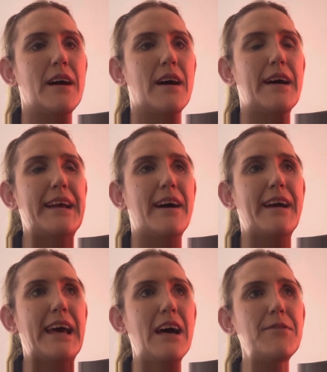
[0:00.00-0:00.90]
I I
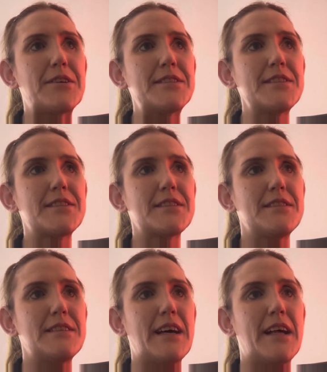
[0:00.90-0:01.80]
haven't
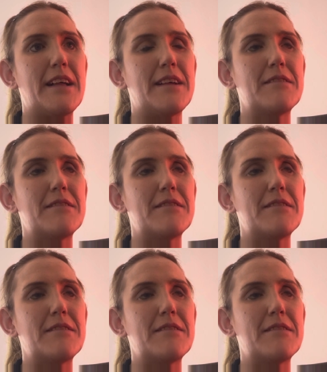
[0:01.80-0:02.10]
uh,